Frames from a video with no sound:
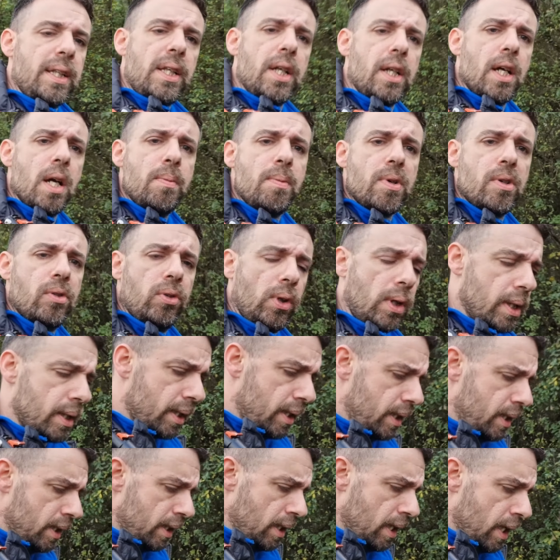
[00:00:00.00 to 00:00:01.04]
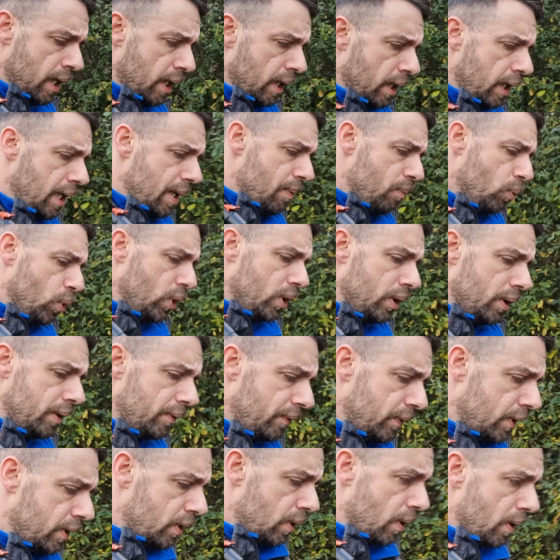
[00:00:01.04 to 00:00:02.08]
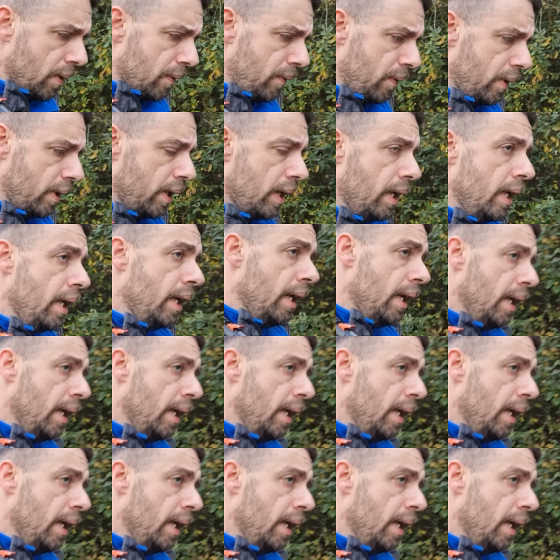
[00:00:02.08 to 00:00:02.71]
come across in woodland photography.